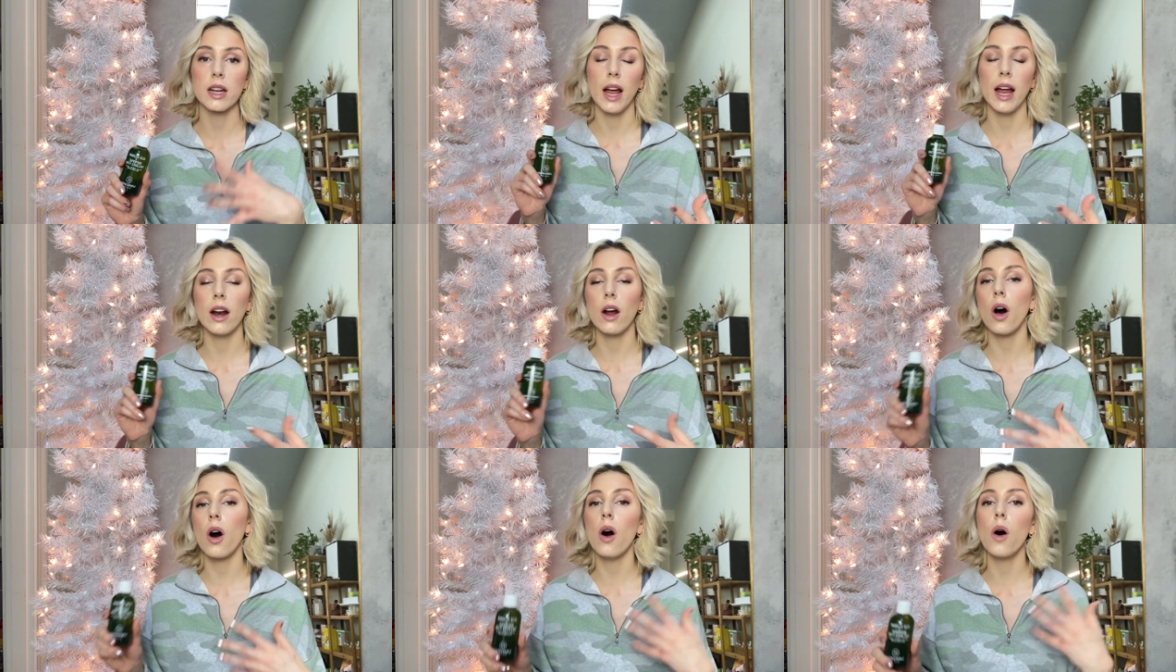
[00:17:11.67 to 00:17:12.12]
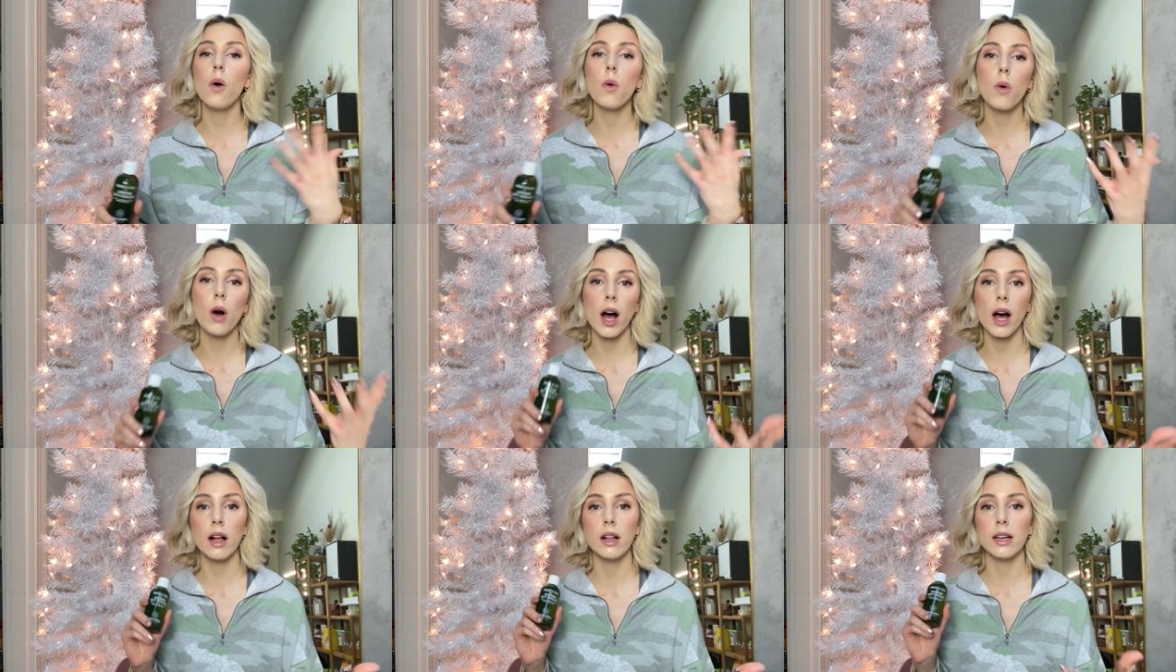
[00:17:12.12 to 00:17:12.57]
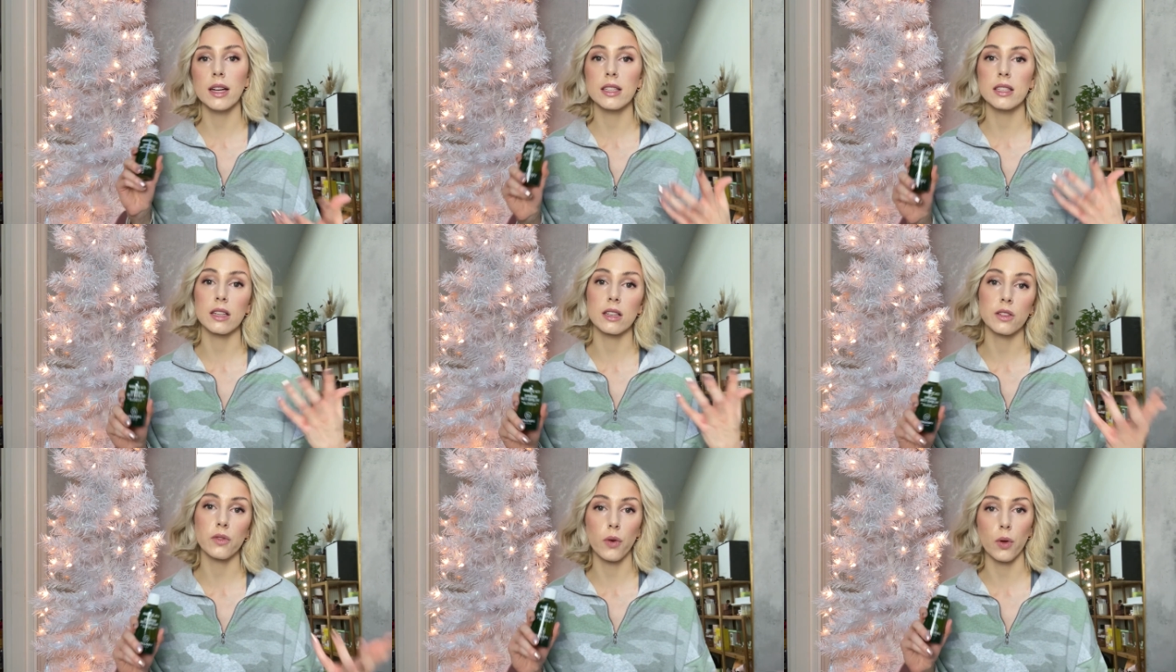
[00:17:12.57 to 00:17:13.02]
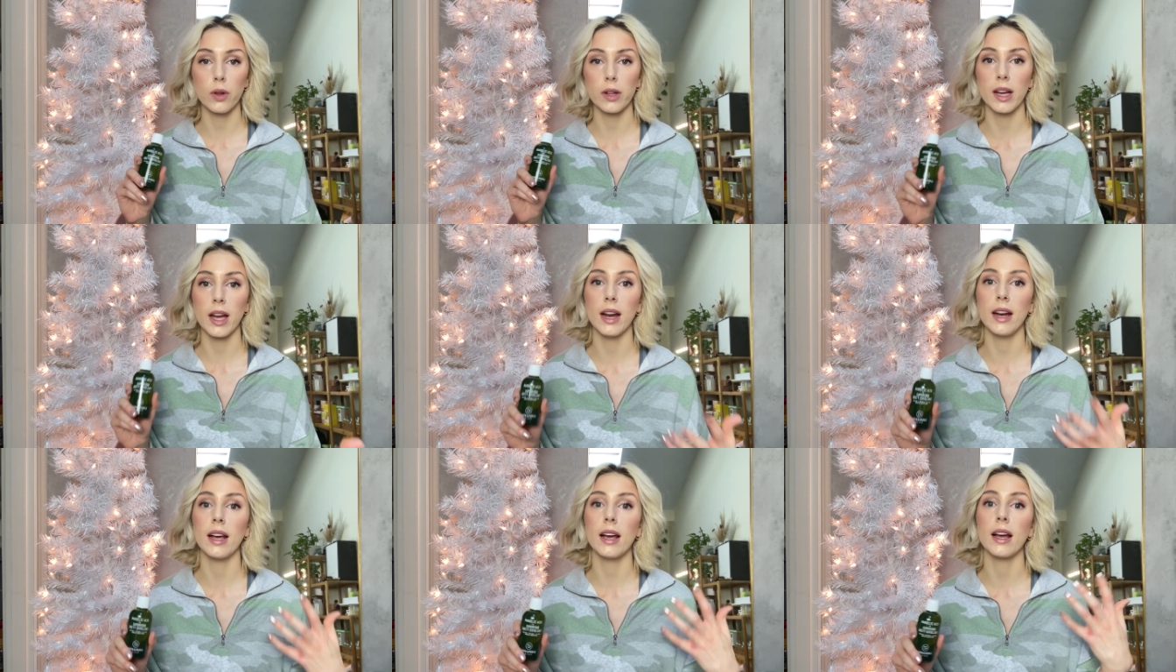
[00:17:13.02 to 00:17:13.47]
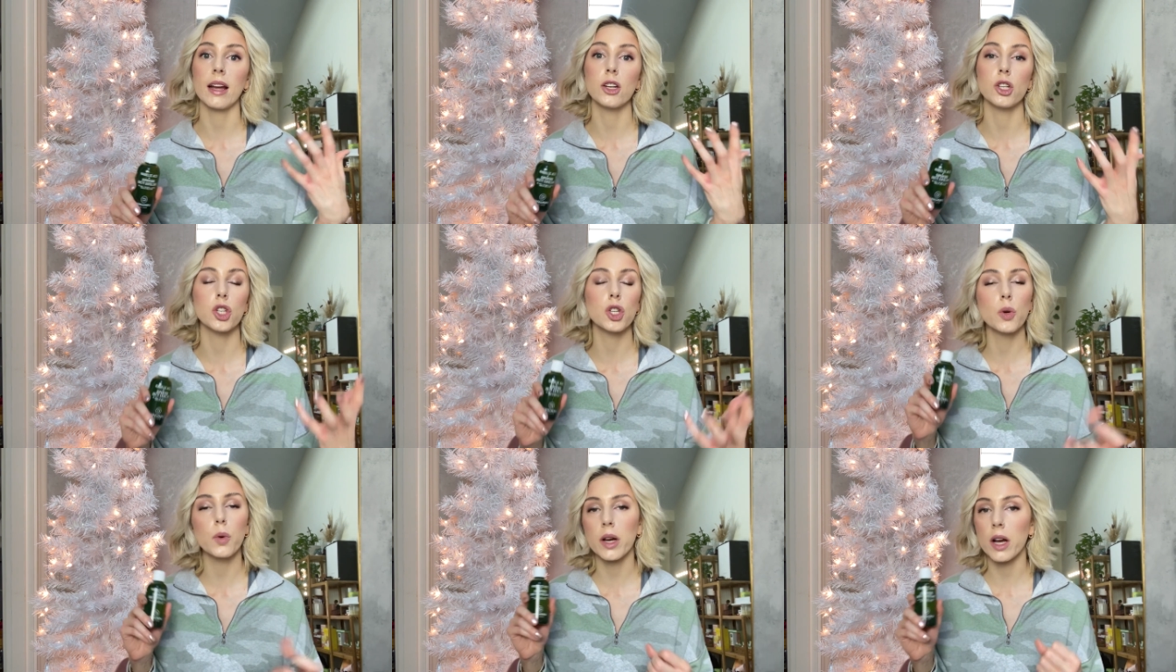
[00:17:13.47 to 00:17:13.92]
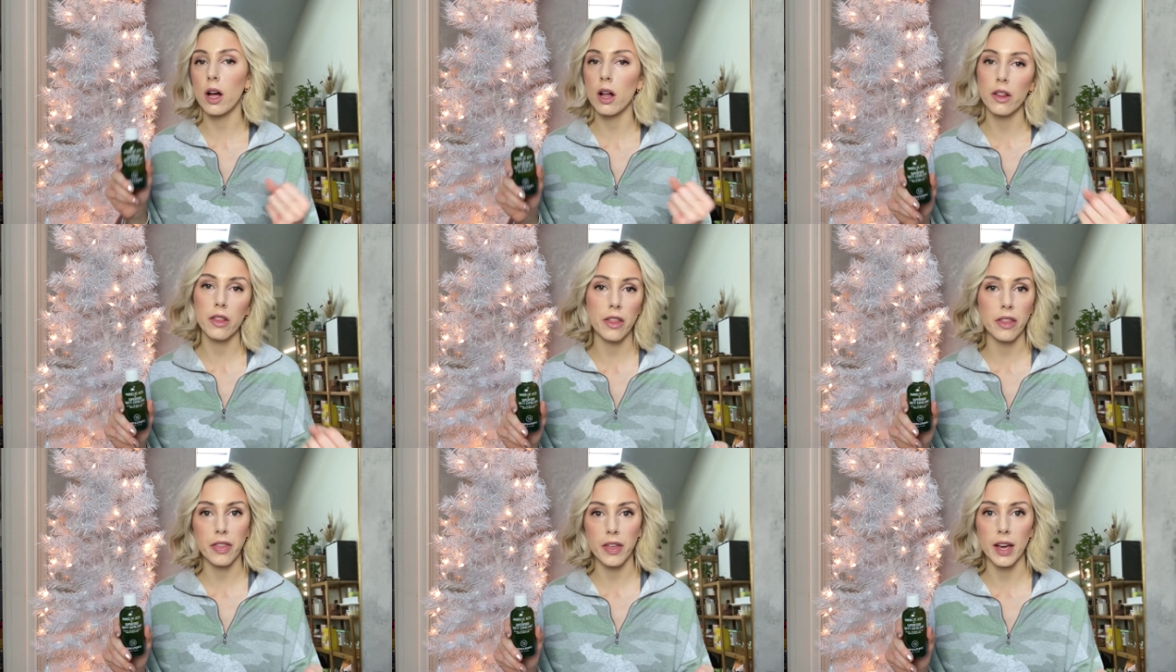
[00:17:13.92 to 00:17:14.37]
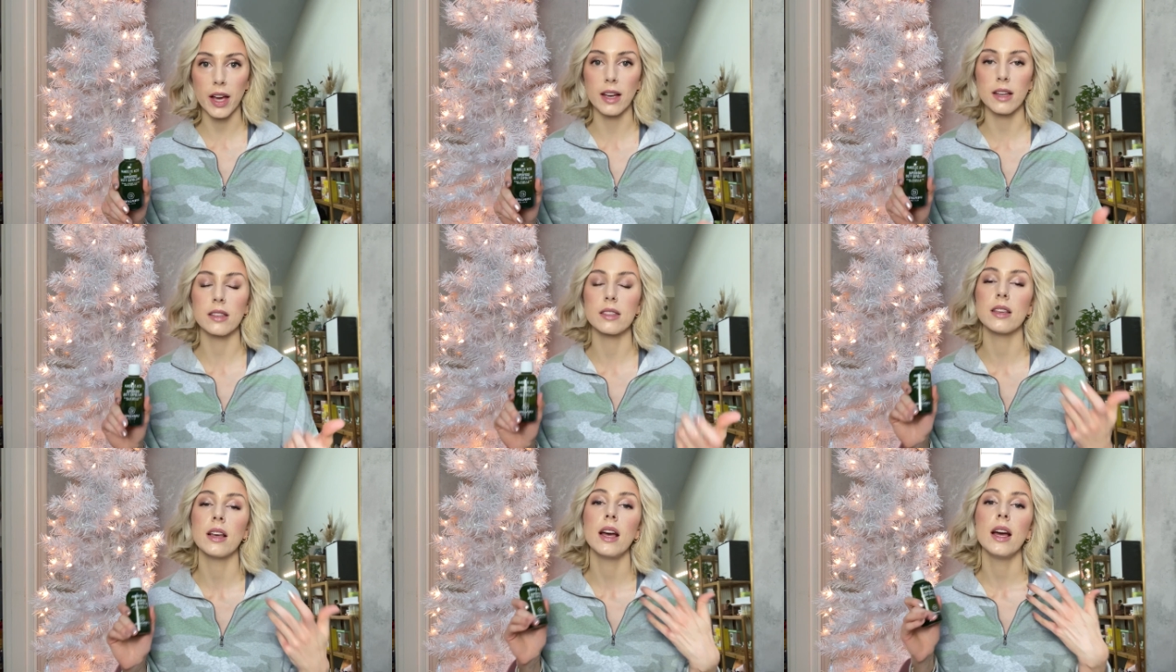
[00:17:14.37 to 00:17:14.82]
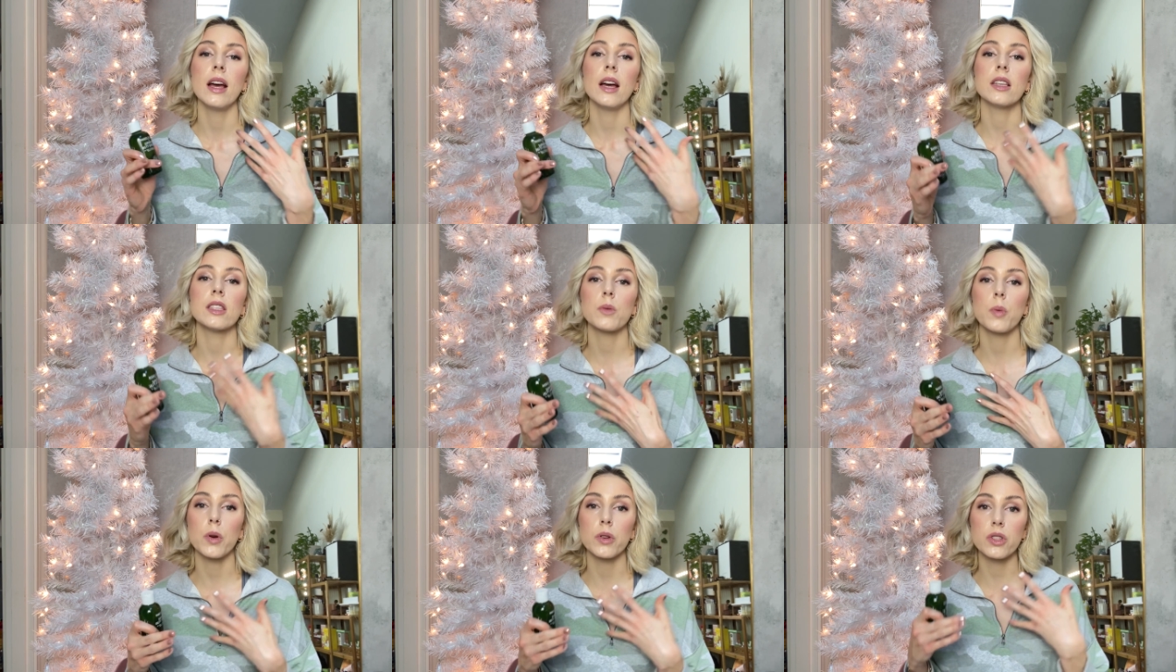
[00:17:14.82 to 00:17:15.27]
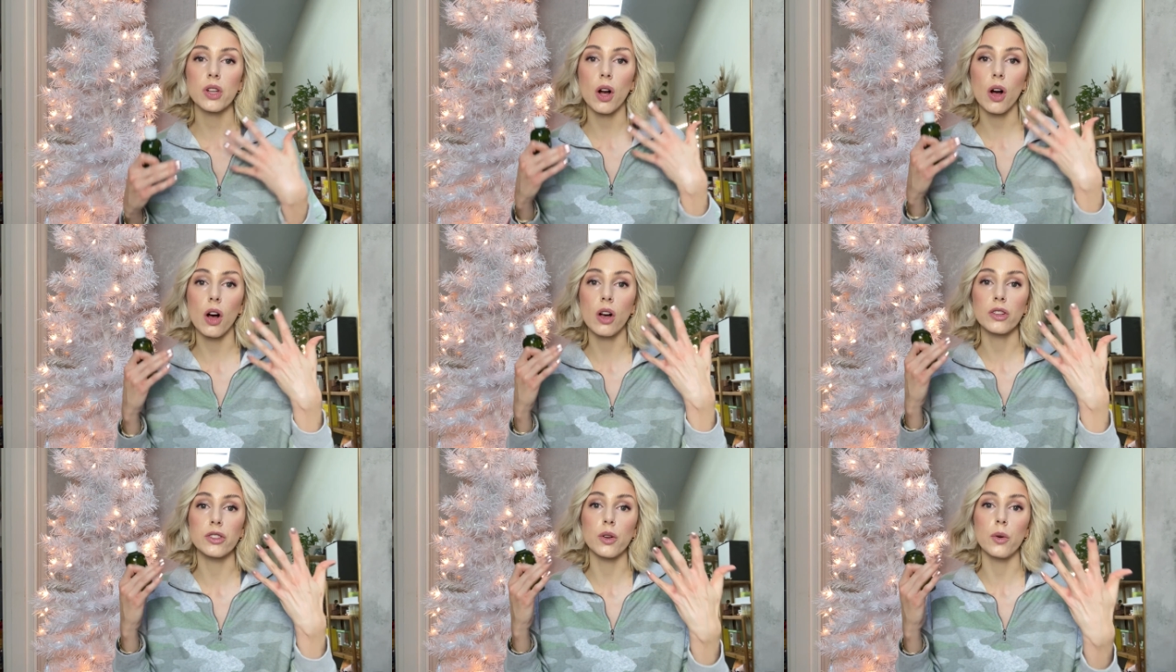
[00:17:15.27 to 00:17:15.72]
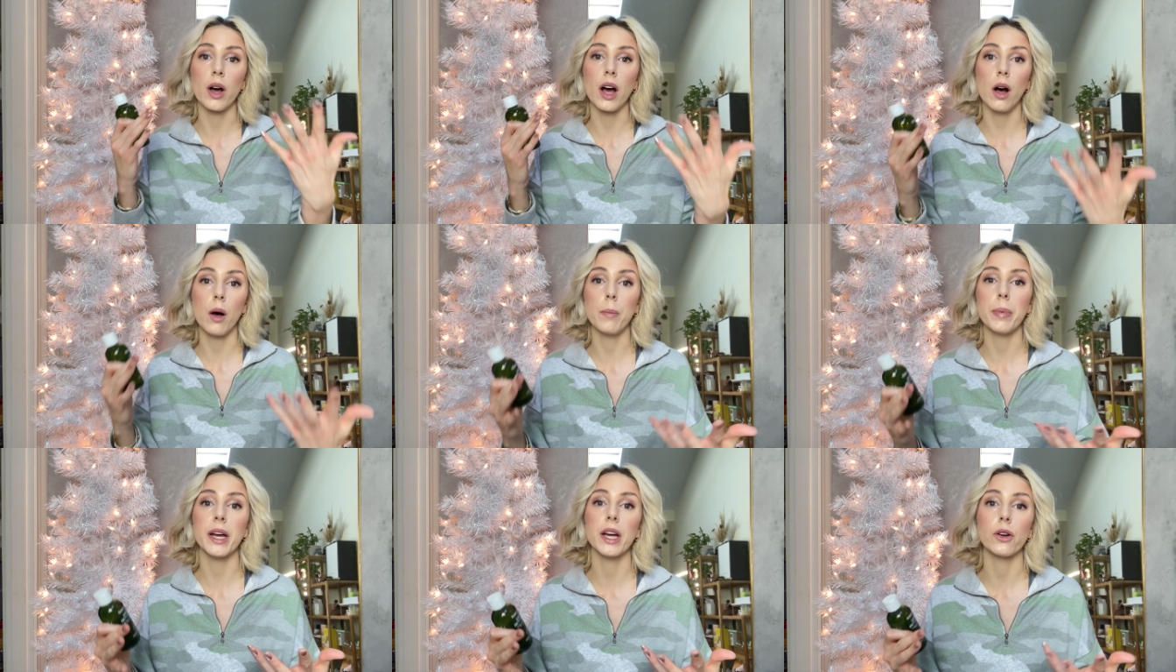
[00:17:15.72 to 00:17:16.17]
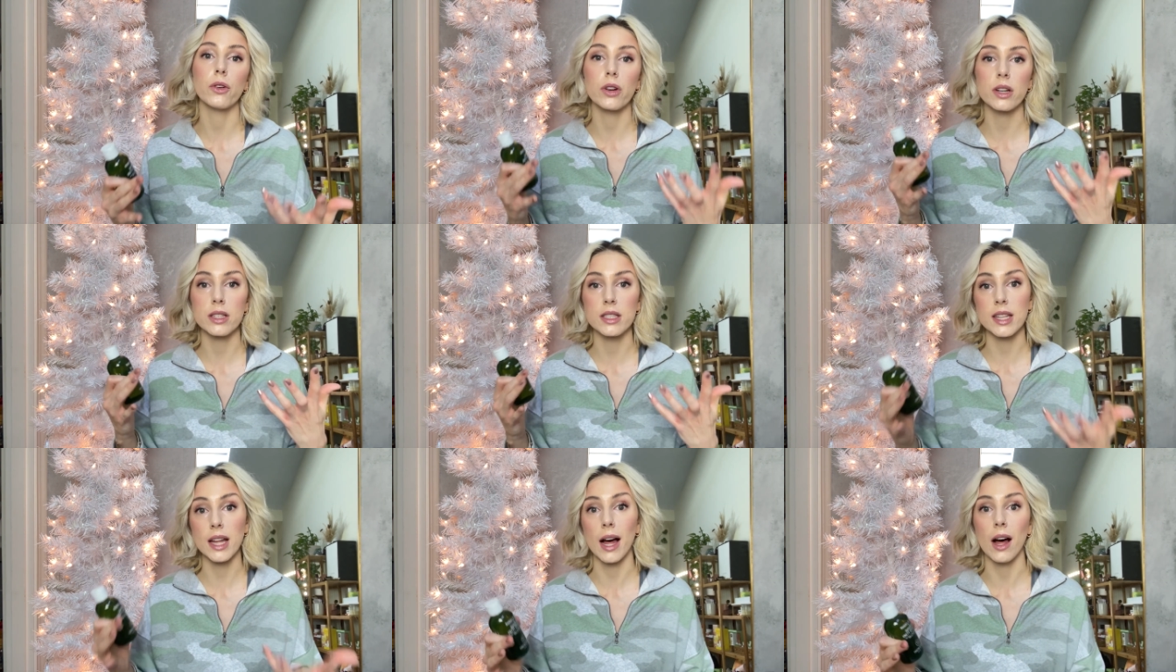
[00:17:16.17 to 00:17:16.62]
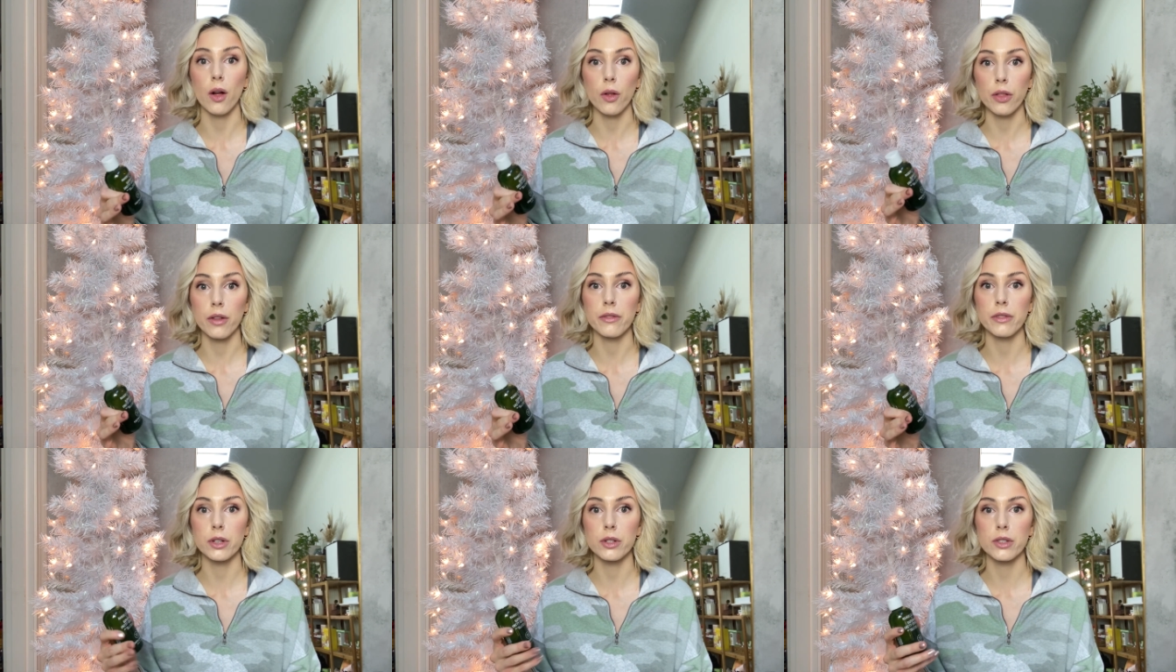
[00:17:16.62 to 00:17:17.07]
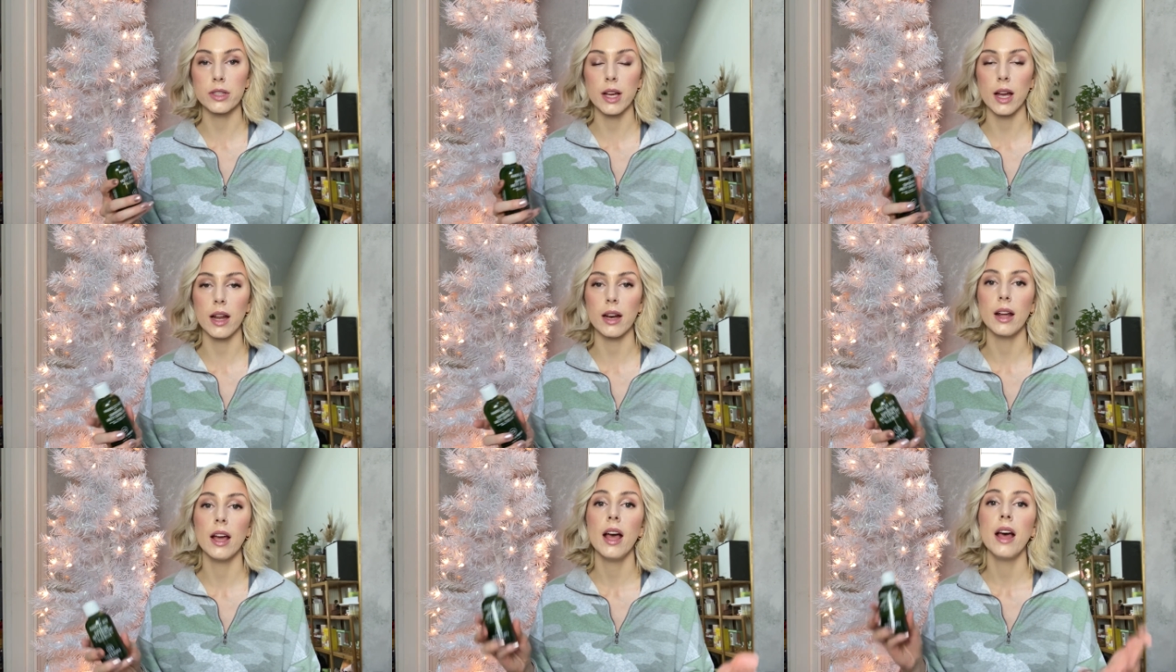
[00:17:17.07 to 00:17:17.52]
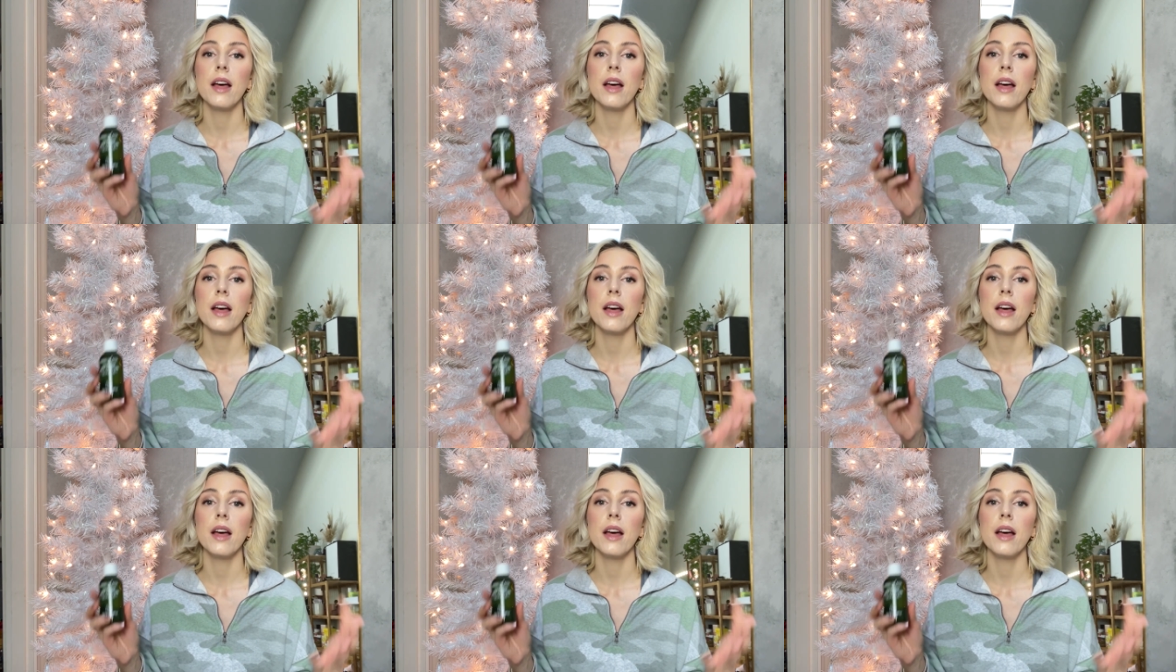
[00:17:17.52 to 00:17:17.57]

And all while it's exfoliating and doing all the things, it's supposed to also help increase the health of your skin.